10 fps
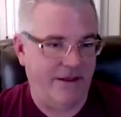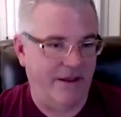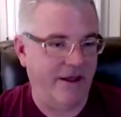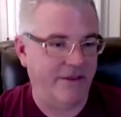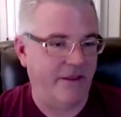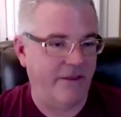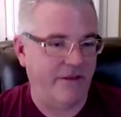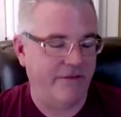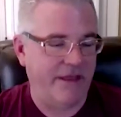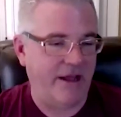Yeah.
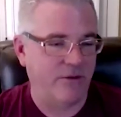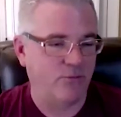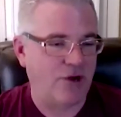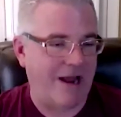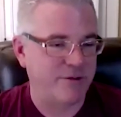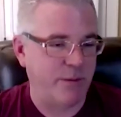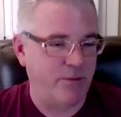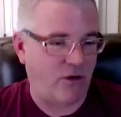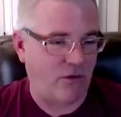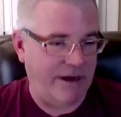And that drives
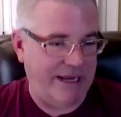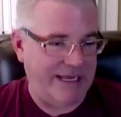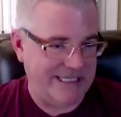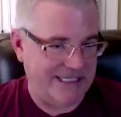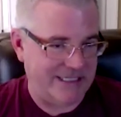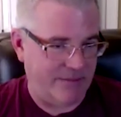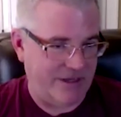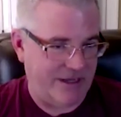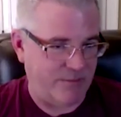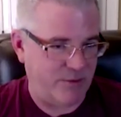people crazy
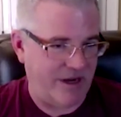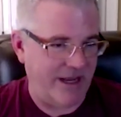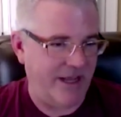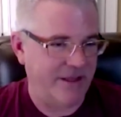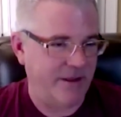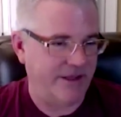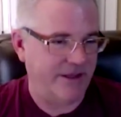sometimes, right? Yes.